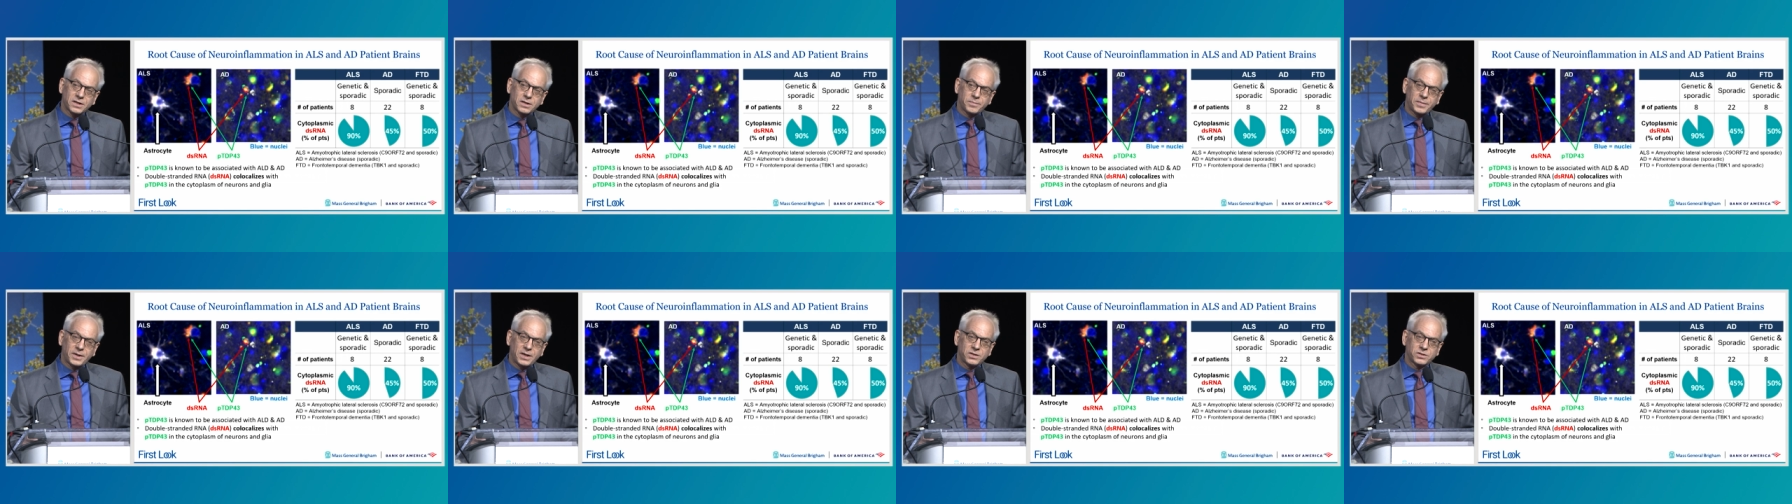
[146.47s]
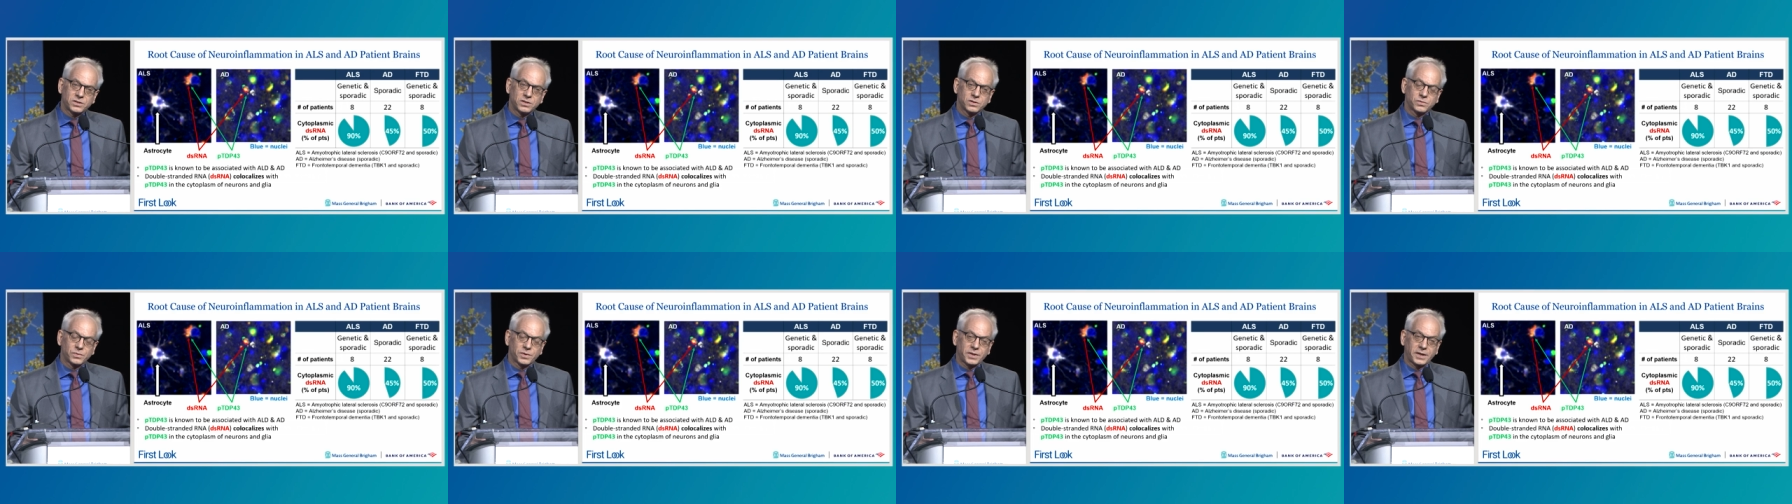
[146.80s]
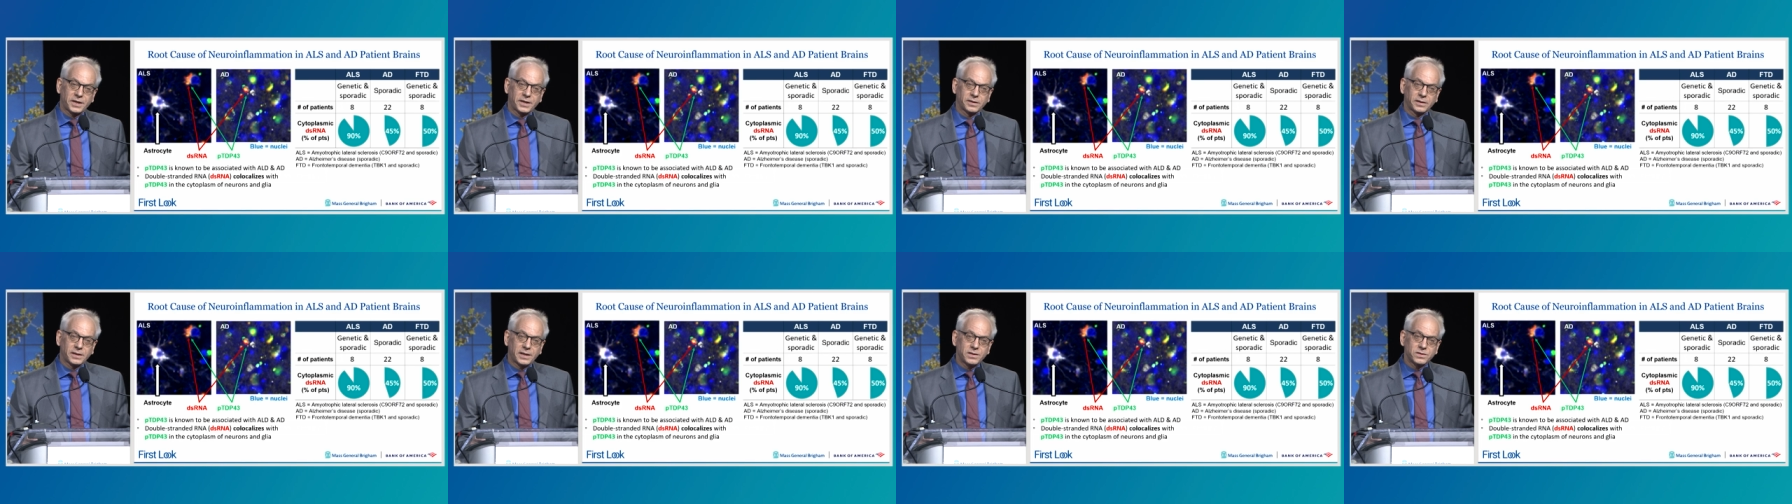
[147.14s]
of patients with
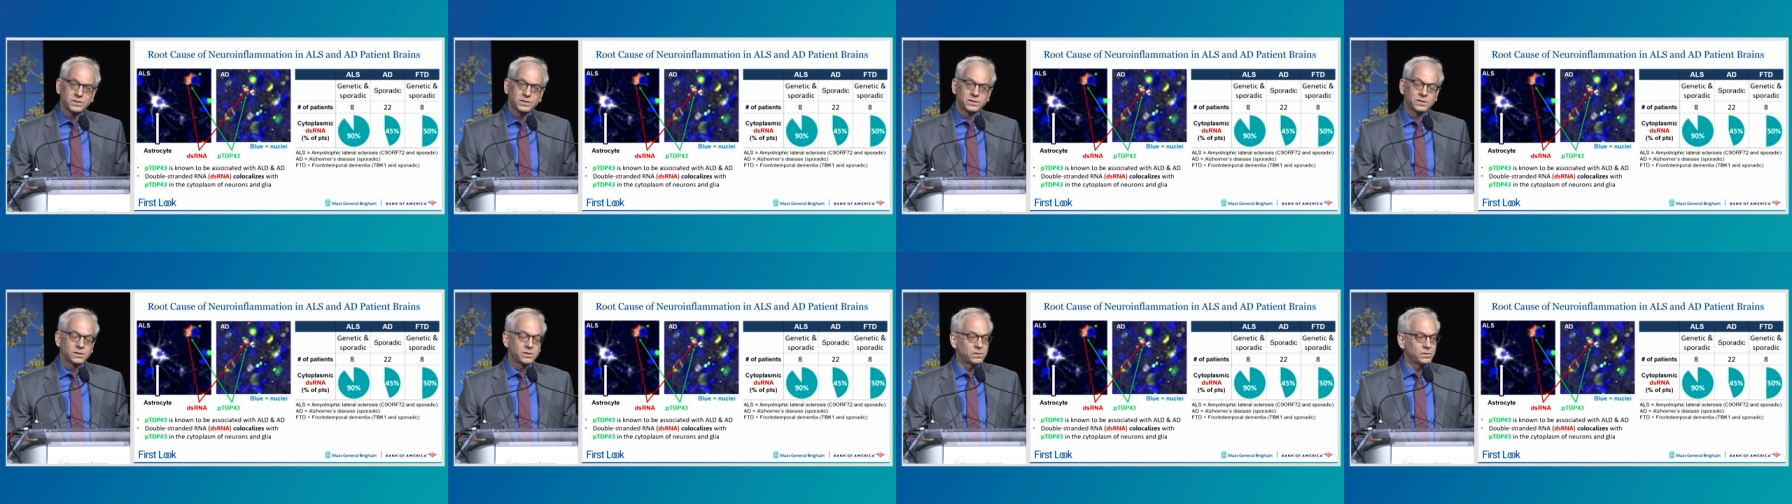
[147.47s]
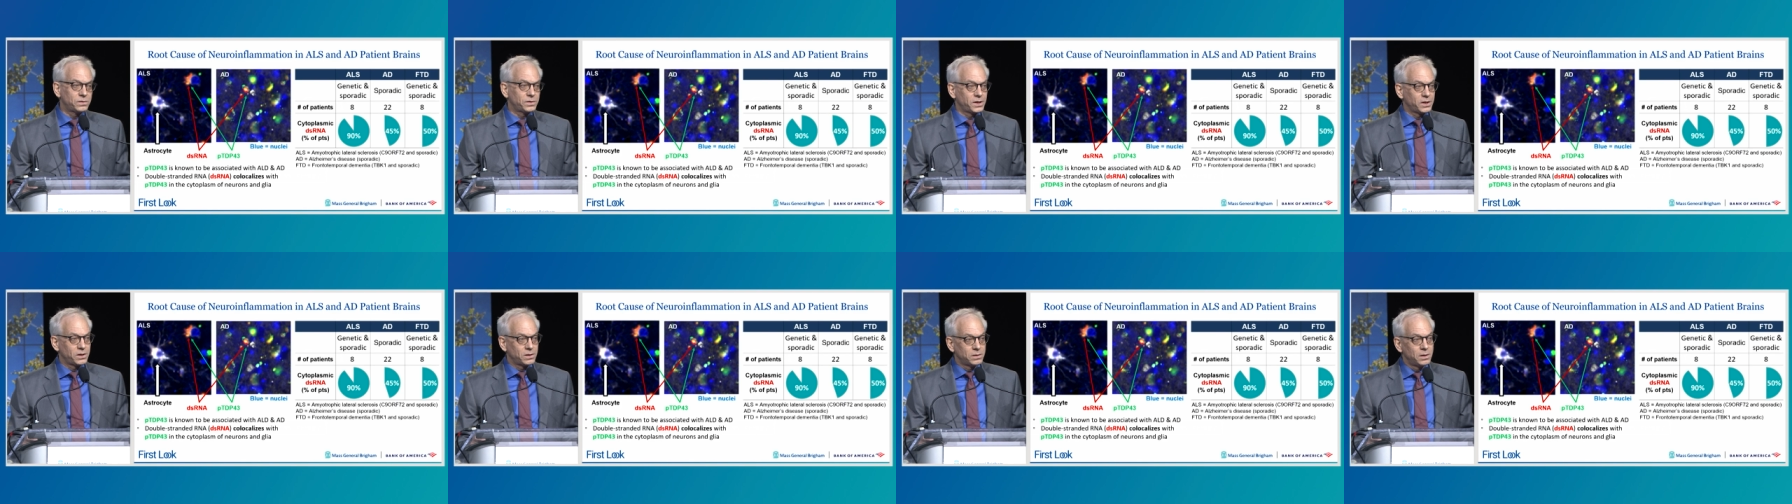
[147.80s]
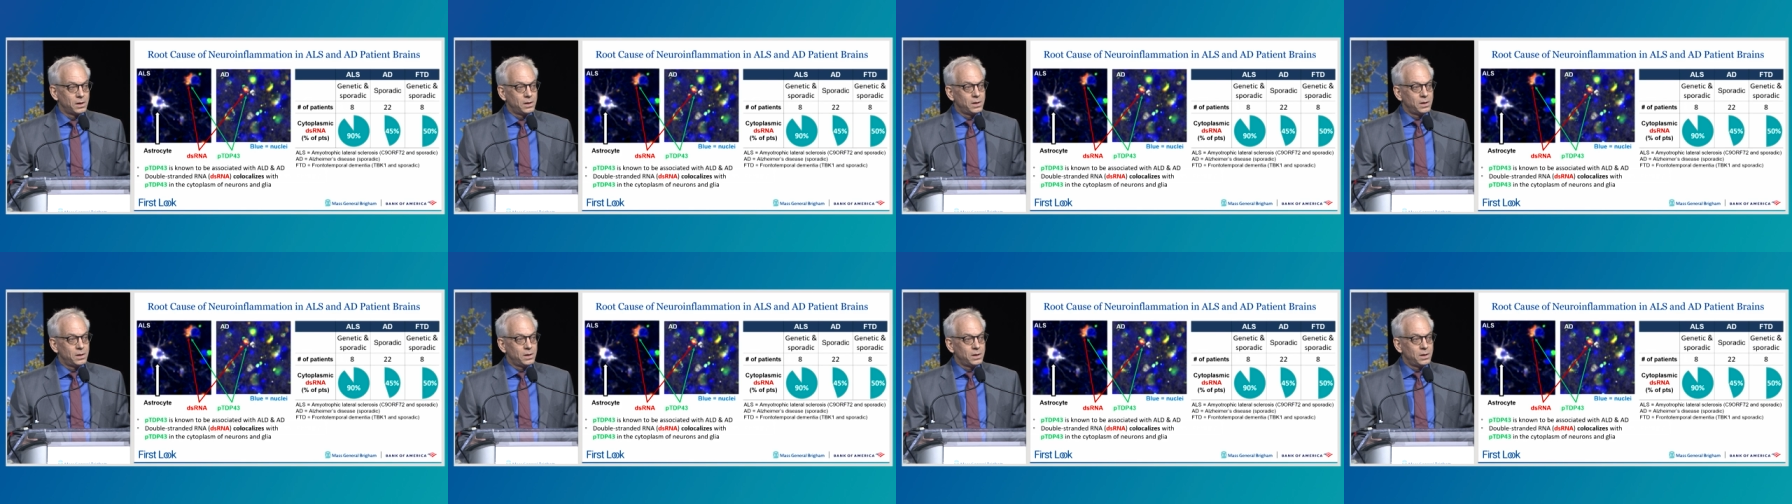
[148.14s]
ALS, including